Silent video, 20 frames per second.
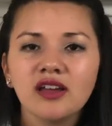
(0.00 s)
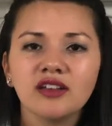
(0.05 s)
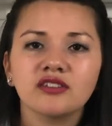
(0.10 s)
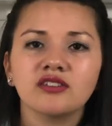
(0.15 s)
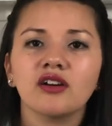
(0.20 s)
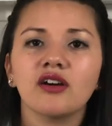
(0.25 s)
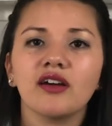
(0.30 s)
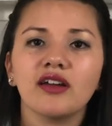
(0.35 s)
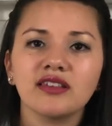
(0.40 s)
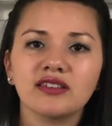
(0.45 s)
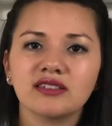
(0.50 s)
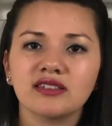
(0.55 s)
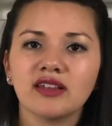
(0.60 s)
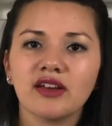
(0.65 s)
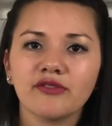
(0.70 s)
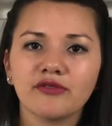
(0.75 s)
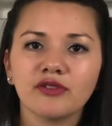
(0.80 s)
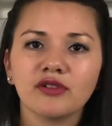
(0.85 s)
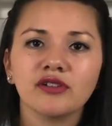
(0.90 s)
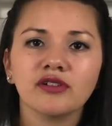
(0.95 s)
so it's
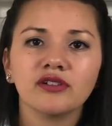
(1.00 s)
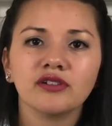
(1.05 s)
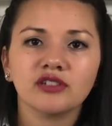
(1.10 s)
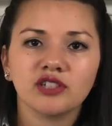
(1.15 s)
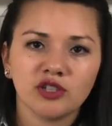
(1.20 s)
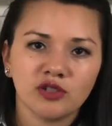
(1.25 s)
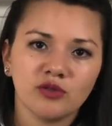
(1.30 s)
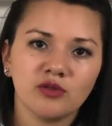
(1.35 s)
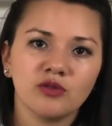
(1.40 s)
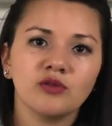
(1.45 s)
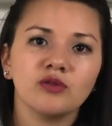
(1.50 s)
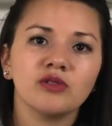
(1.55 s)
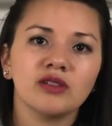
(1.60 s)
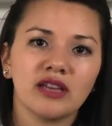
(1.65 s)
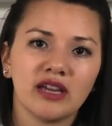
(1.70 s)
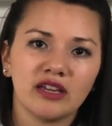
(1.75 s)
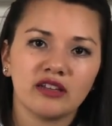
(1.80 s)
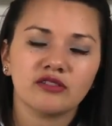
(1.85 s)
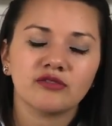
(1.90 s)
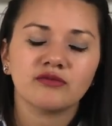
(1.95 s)
never too
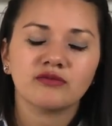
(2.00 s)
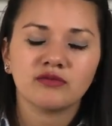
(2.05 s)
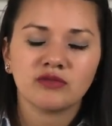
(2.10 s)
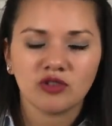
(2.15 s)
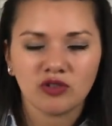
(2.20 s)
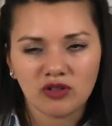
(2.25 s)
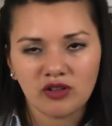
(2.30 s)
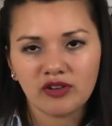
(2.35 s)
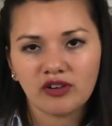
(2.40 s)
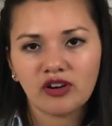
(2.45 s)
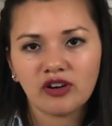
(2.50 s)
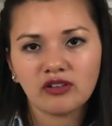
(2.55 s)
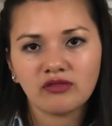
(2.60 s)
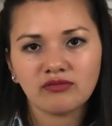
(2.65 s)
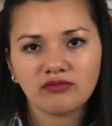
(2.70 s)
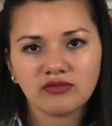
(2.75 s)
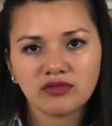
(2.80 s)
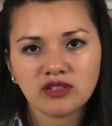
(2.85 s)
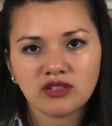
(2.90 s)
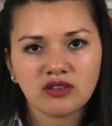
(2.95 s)
late to learn.
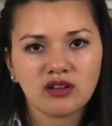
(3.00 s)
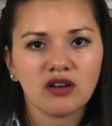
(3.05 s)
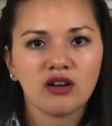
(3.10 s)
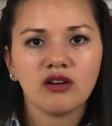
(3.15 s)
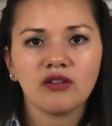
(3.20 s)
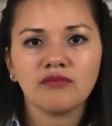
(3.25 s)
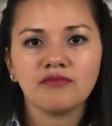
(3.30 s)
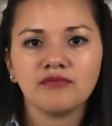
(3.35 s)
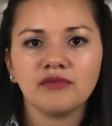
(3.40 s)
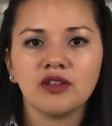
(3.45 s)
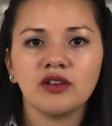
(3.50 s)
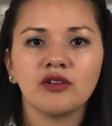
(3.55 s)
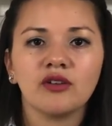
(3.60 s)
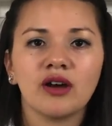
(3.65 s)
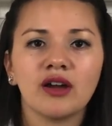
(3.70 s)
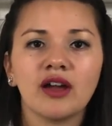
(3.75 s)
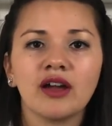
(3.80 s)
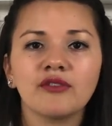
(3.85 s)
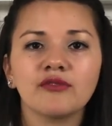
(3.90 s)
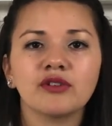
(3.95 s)
So
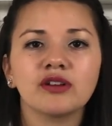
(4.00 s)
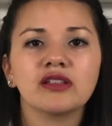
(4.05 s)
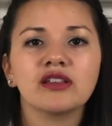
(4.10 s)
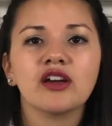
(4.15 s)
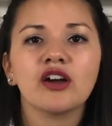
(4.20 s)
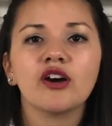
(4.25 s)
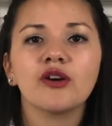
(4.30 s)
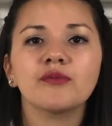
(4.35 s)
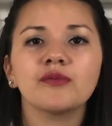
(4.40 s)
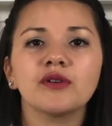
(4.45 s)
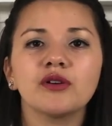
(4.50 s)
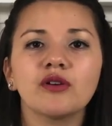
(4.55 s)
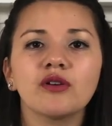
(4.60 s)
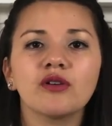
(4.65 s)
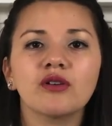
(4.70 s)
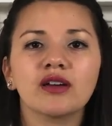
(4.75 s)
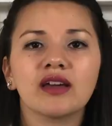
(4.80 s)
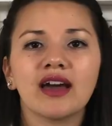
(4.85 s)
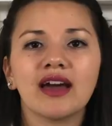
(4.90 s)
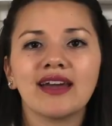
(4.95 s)
I really hope you
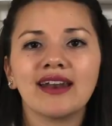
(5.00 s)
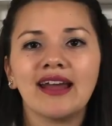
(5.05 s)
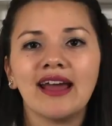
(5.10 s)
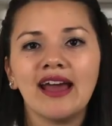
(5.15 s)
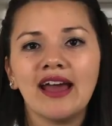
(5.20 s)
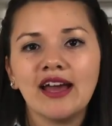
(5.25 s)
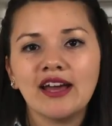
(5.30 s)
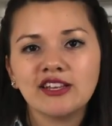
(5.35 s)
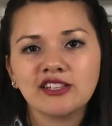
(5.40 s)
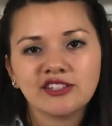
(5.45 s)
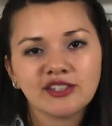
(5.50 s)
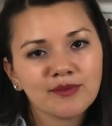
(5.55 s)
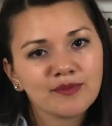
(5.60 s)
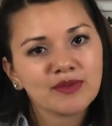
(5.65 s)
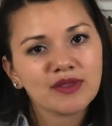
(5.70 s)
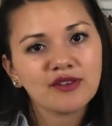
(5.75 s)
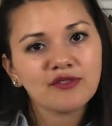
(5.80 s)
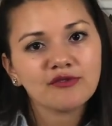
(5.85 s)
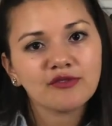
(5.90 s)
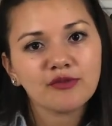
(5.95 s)
all got
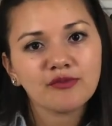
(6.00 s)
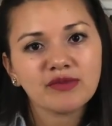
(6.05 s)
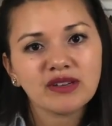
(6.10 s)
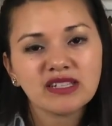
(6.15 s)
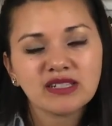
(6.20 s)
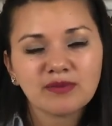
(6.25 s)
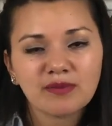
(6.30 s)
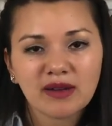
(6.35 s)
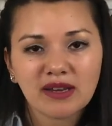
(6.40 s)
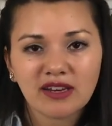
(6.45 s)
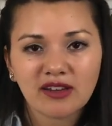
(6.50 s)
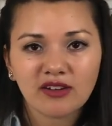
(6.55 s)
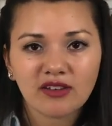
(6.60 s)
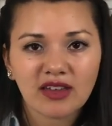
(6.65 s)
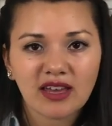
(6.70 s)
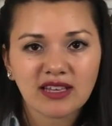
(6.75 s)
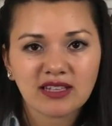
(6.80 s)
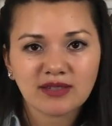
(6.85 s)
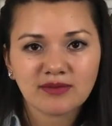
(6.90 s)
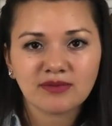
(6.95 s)
something from this video.
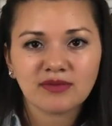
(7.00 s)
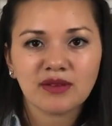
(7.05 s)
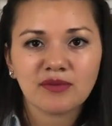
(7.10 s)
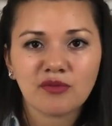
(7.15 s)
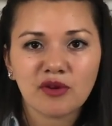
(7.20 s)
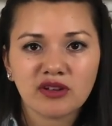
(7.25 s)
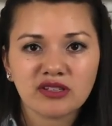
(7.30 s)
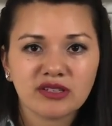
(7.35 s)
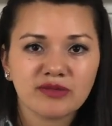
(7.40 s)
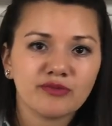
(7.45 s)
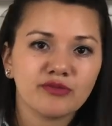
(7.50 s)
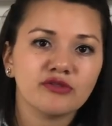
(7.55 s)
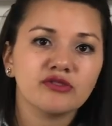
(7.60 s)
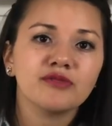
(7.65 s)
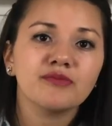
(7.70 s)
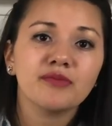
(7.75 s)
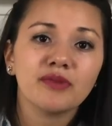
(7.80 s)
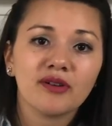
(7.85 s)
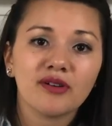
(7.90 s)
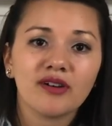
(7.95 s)
That's the most
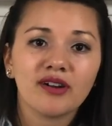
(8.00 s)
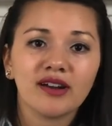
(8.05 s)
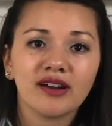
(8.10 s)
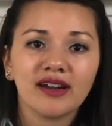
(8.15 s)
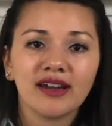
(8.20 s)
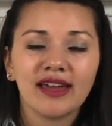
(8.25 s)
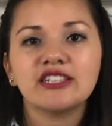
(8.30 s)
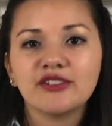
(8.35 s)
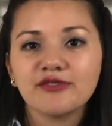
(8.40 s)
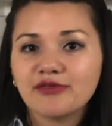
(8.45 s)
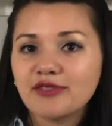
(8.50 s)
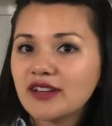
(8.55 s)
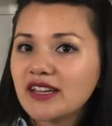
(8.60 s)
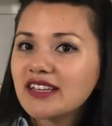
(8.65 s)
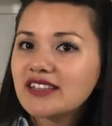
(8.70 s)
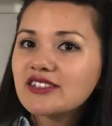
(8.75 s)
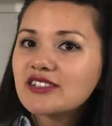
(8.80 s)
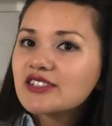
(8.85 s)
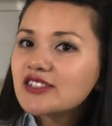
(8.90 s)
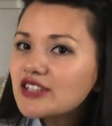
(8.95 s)
important part. Don't
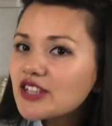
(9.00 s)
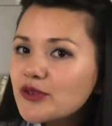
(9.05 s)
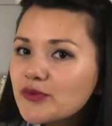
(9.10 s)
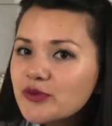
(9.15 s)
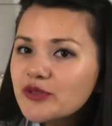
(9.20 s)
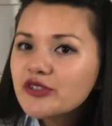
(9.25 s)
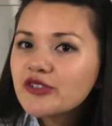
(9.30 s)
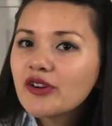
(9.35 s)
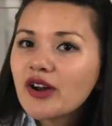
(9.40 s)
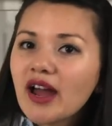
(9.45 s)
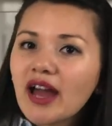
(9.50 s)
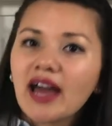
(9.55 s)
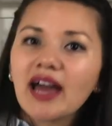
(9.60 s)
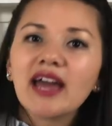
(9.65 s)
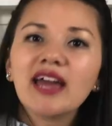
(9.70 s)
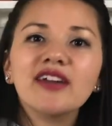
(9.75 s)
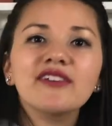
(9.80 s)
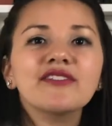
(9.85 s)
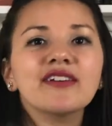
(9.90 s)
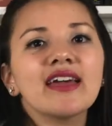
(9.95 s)
forget to
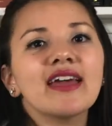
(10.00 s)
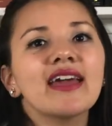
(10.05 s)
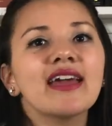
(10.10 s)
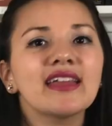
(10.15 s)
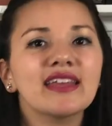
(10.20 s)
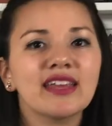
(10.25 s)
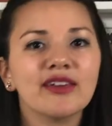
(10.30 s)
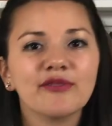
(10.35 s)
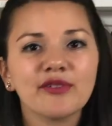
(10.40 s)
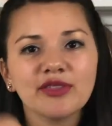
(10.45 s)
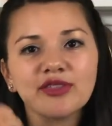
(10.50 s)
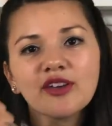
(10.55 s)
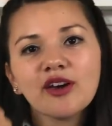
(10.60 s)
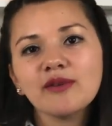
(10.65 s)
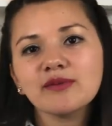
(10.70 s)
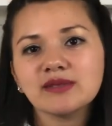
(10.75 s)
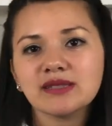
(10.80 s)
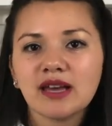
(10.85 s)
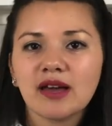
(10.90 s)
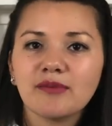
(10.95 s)
subscribe and give a
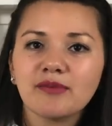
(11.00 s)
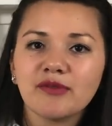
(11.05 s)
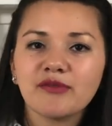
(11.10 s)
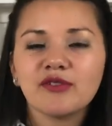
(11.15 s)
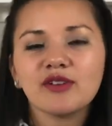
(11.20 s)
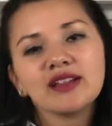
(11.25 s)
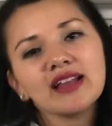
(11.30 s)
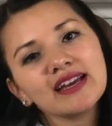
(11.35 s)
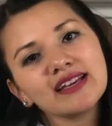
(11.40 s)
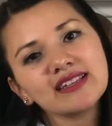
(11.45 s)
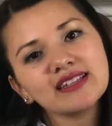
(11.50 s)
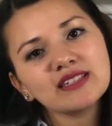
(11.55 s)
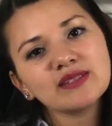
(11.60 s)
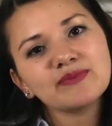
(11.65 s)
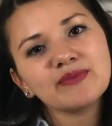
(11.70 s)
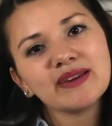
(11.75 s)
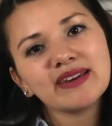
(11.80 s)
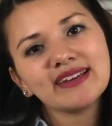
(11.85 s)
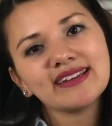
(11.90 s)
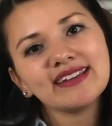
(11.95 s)
thumbs up if you like this
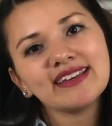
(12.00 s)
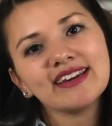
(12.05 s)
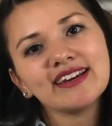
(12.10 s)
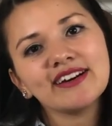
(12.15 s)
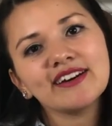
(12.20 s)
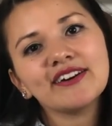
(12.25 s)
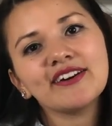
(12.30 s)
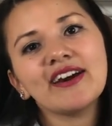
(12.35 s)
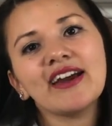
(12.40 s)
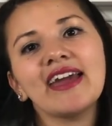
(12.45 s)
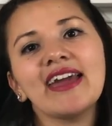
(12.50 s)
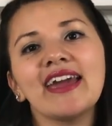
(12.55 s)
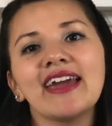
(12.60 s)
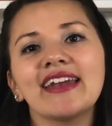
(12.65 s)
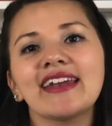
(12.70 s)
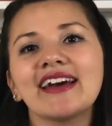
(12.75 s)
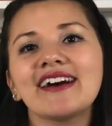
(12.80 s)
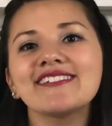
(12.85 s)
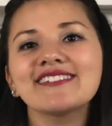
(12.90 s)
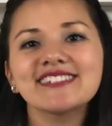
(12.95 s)
video,
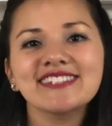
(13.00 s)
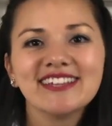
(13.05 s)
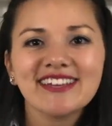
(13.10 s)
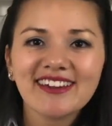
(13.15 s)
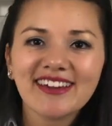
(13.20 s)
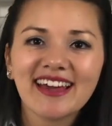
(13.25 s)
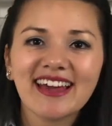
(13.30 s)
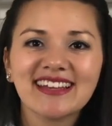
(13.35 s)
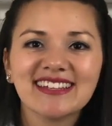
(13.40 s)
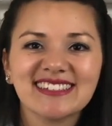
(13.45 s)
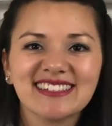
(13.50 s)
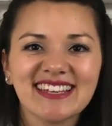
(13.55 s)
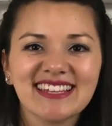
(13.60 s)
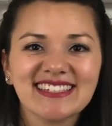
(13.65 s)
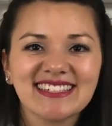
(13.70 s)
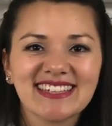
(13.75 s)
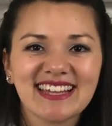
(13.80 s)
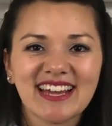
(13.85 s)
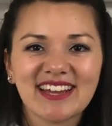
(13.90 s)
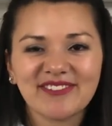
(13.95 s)
and I'll see you guys
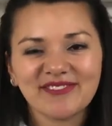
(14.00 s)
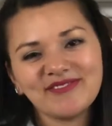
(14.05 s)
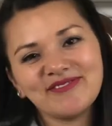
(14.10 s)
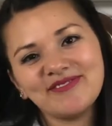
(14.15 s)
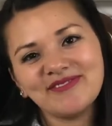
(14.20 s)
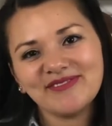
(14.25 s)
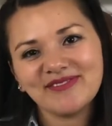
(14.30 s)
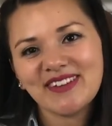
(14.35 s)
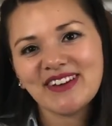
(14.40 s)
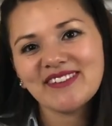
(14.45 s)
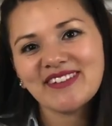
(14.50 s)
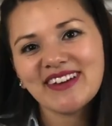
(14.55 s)
next time. Bye